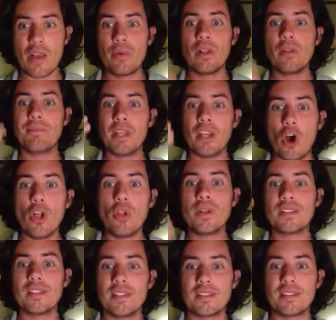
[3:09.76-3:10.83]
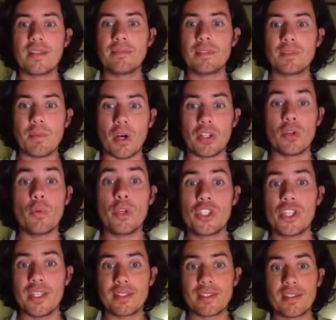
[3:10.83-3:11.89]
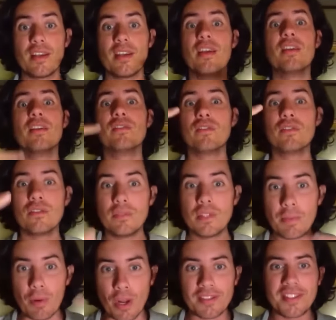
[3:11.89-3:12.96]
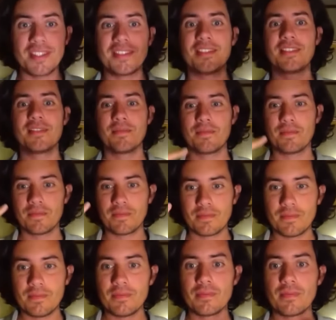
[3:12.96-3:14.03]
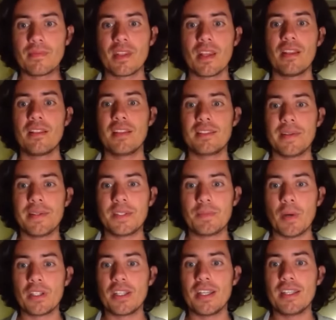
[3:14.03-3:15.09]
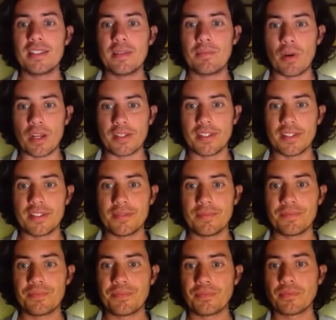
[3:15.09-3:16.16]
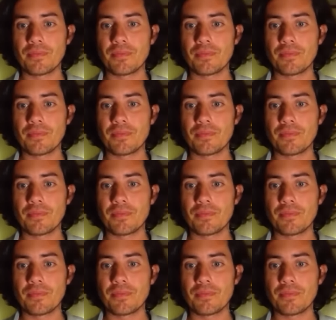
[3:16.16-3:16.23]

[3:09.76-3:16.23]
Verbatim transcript: I will be always in the same spot, which is the process. Hmm? The same spot is the process.